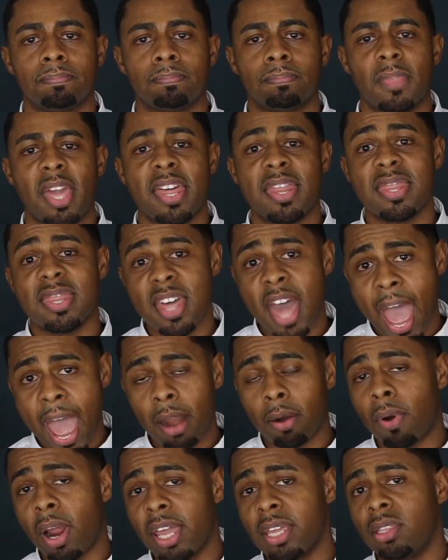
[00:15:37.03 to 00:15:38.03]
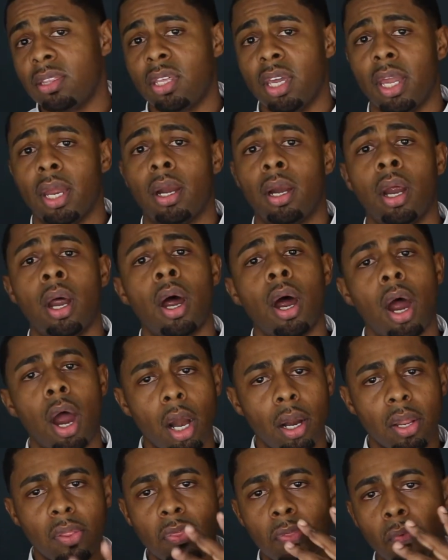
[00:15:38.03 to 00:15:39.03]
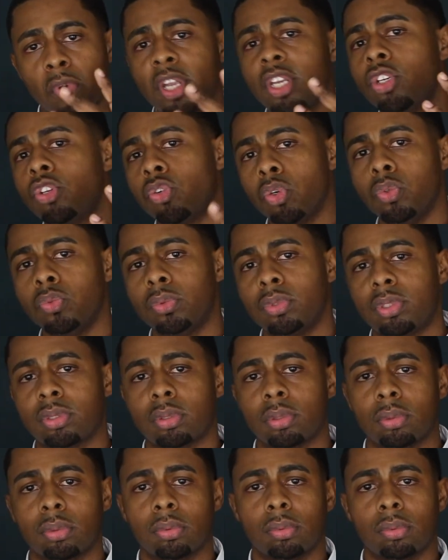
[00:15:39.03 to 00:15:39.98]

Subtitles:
And that right there are the 3 truths